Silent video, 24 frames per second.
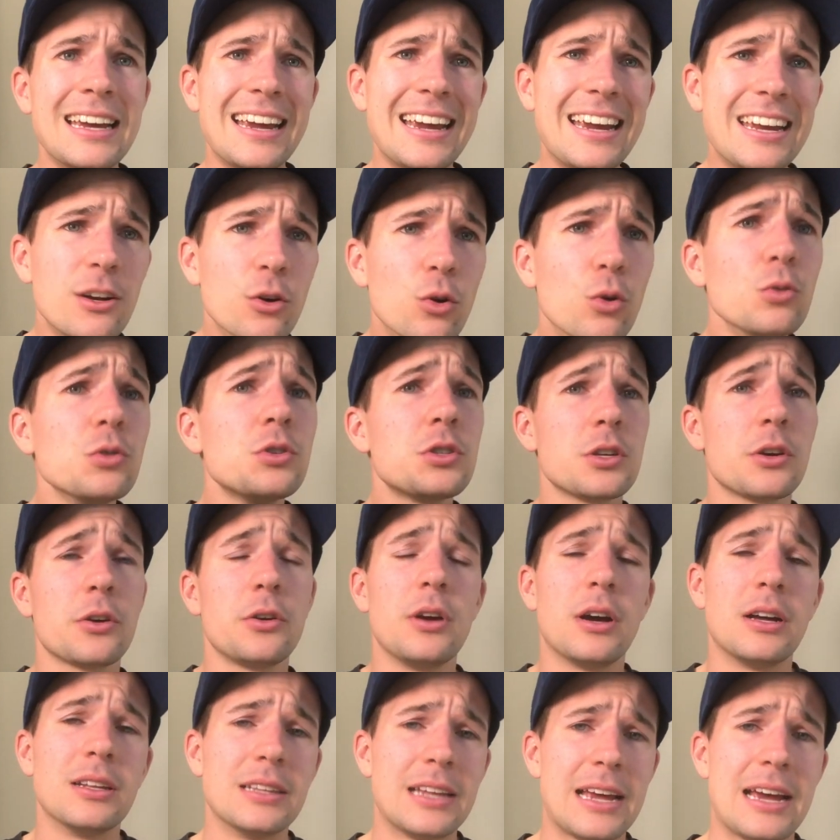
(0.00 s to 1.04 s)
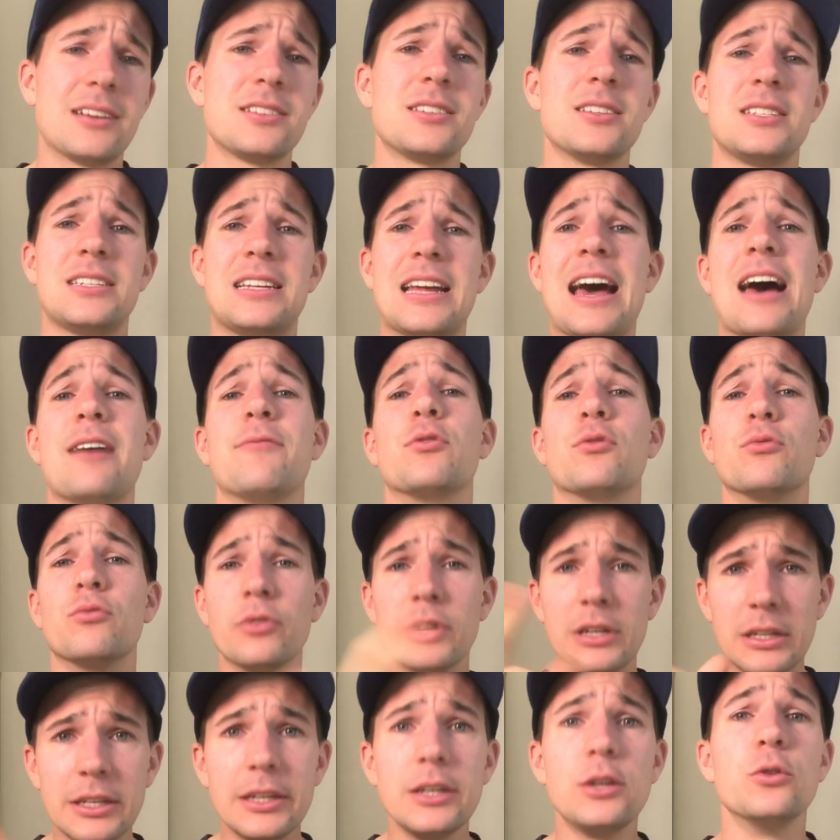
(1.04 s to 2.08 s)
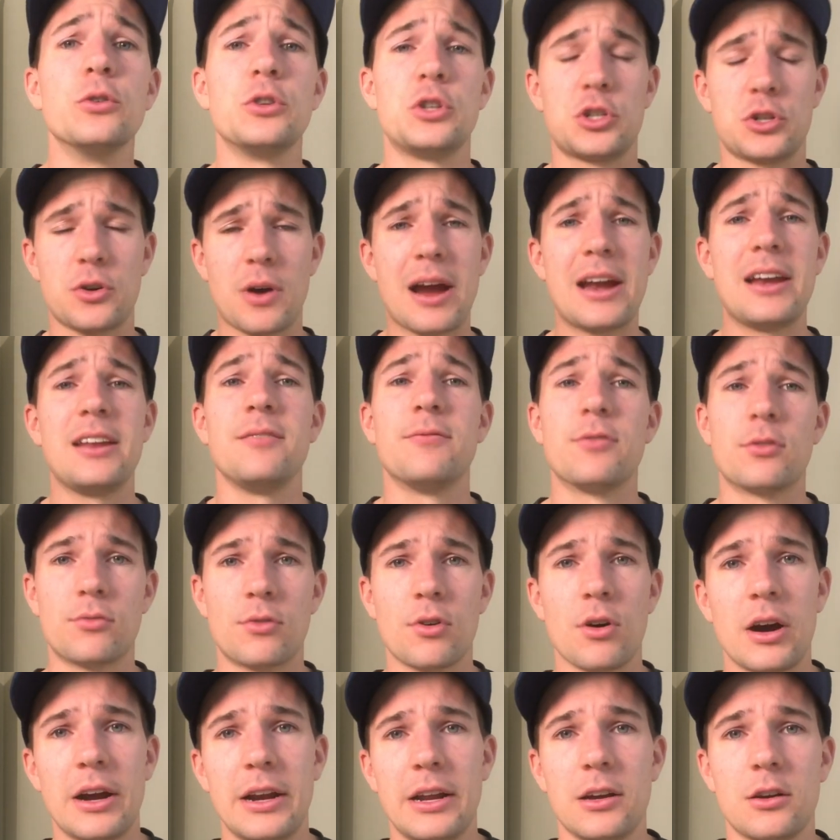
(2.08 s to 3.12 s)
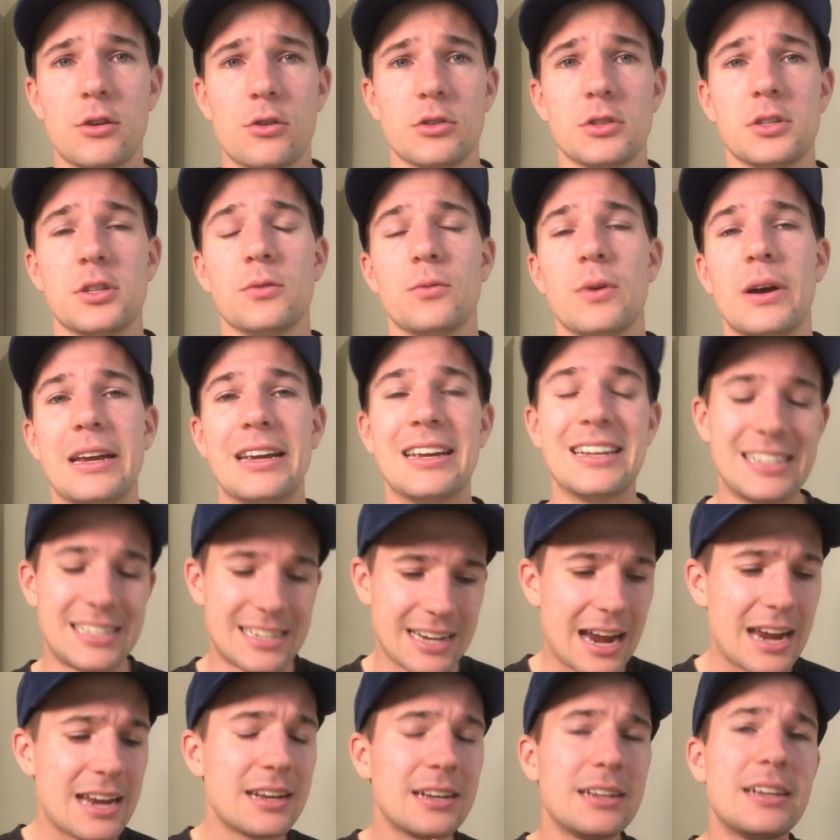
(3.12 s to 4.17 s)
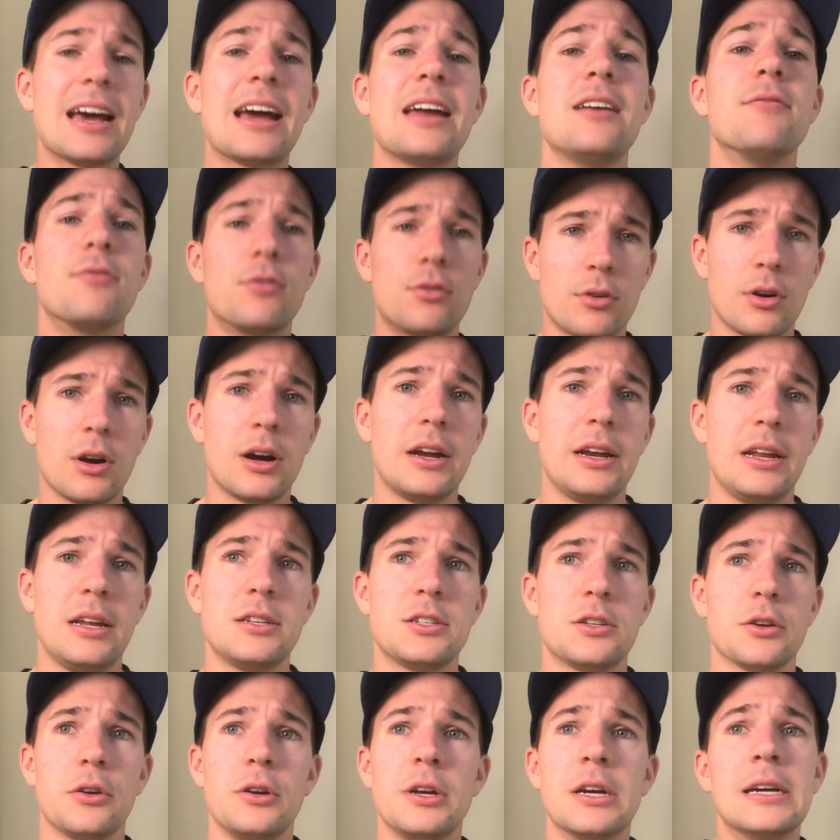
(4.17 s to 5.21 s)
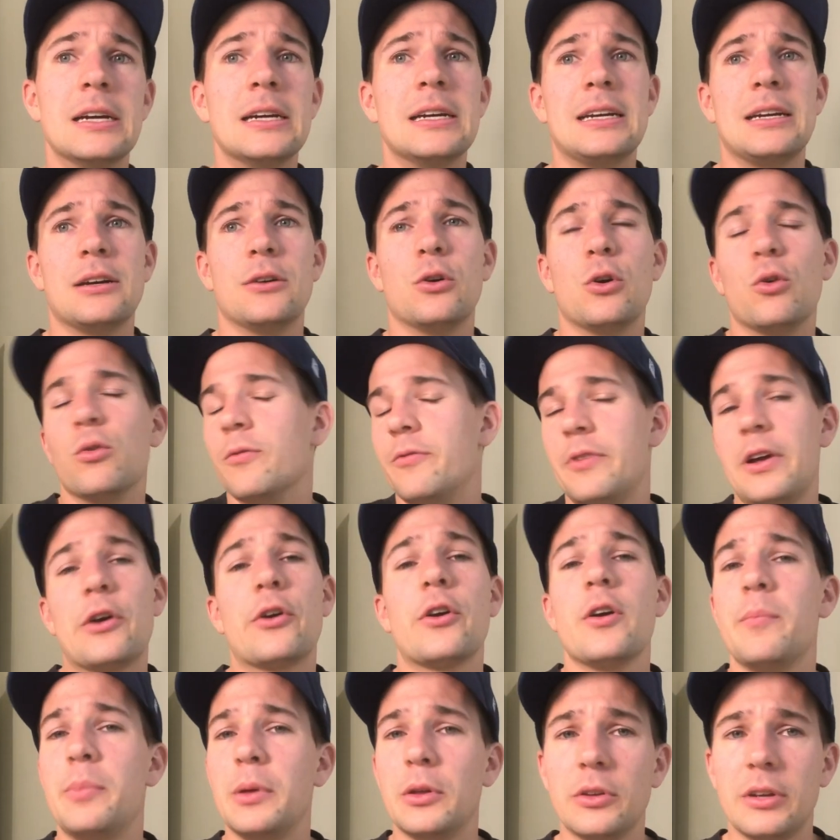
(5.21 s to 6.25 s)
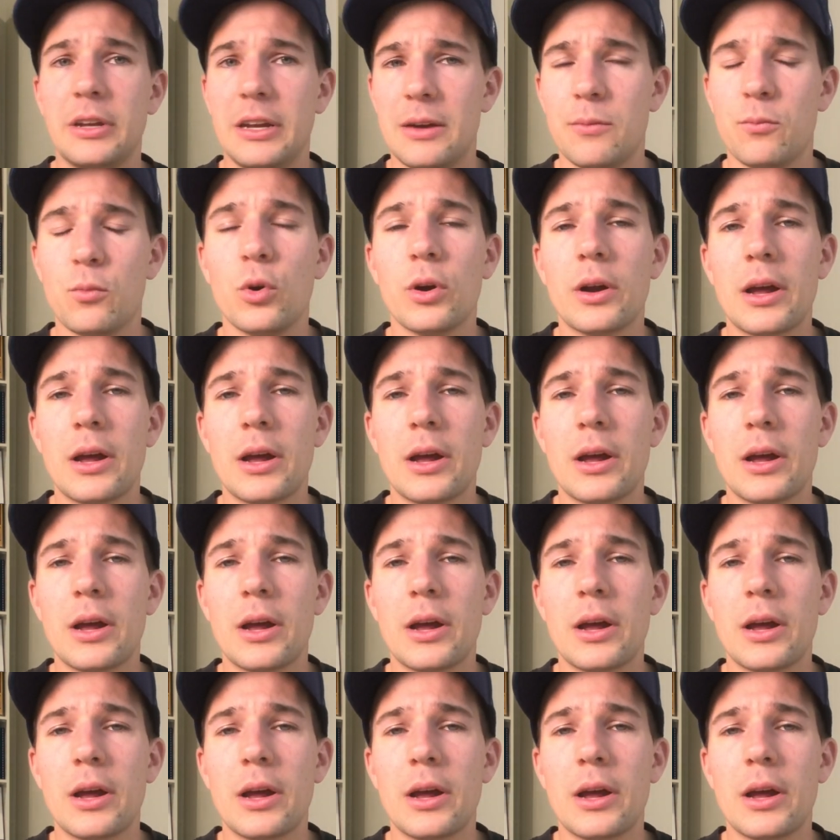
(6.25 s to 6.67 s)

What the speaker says: It also allows us to have a really good training variety across the week, and day-to-day variety, or variability. And what